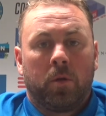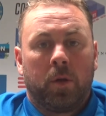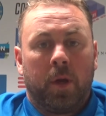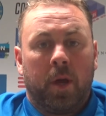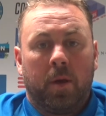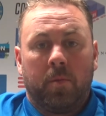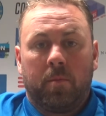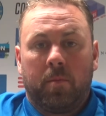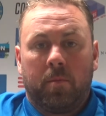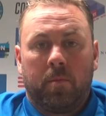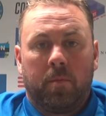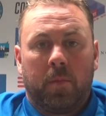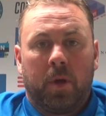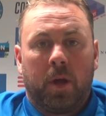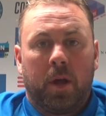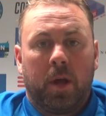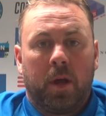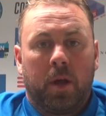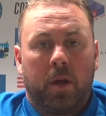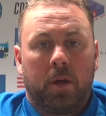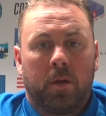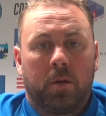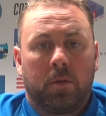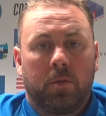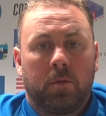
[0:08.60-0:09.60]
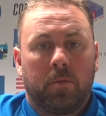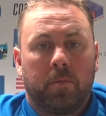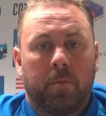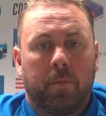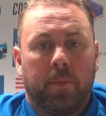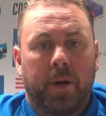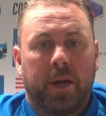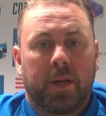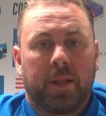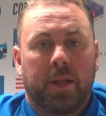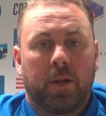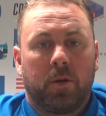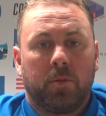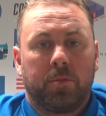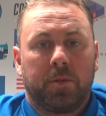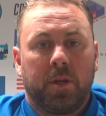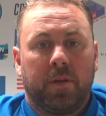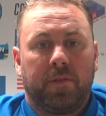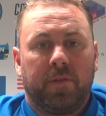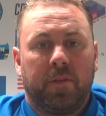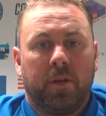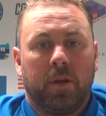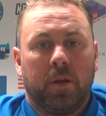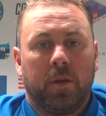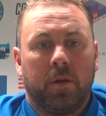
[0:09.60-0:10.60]
Yeah, back that up,
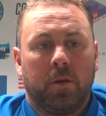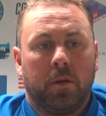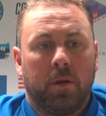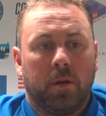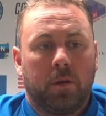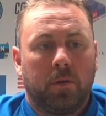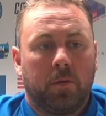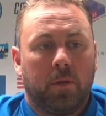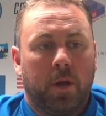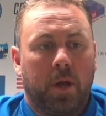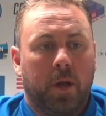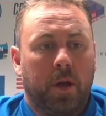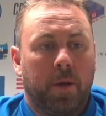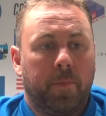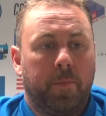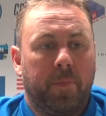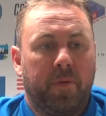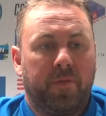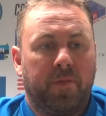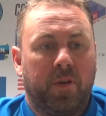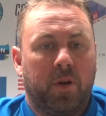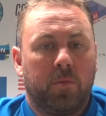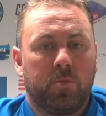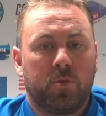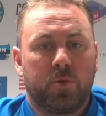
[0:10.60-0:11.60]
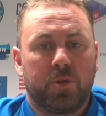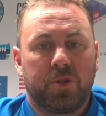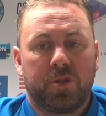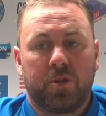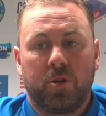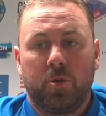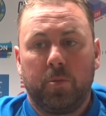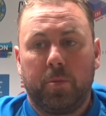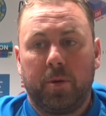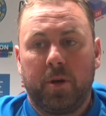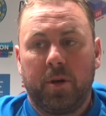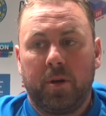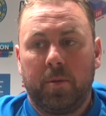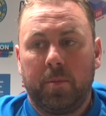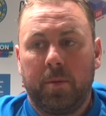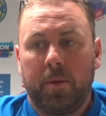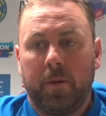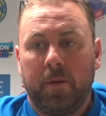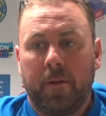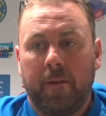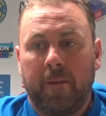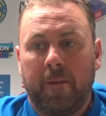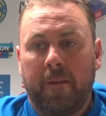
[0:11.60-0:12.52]
definitely. Performance was superb.